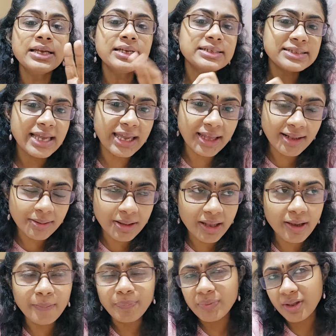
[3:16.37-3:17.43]
Second
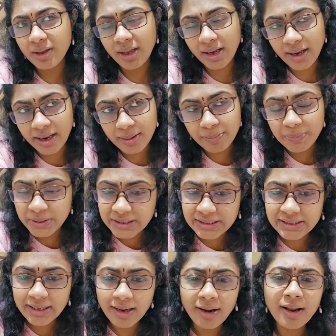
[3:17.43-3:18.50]
thing, again,
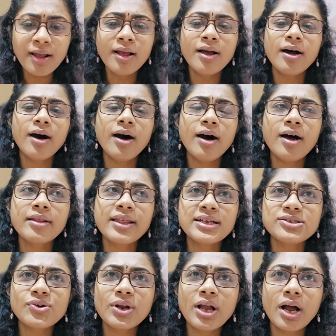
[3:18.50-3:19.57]
personal.
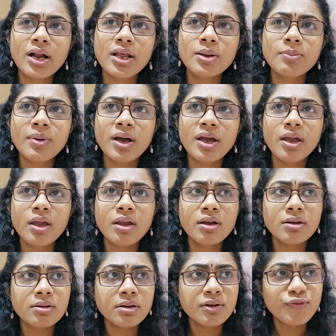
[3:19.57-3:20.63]
That's regarding my
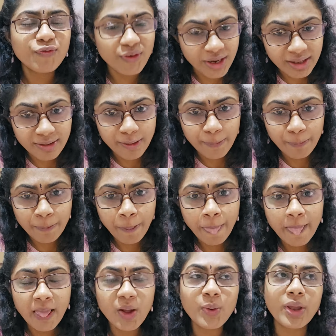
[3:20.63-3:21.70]
father.
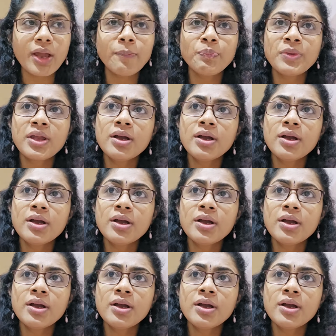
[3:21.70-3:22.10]
Okay.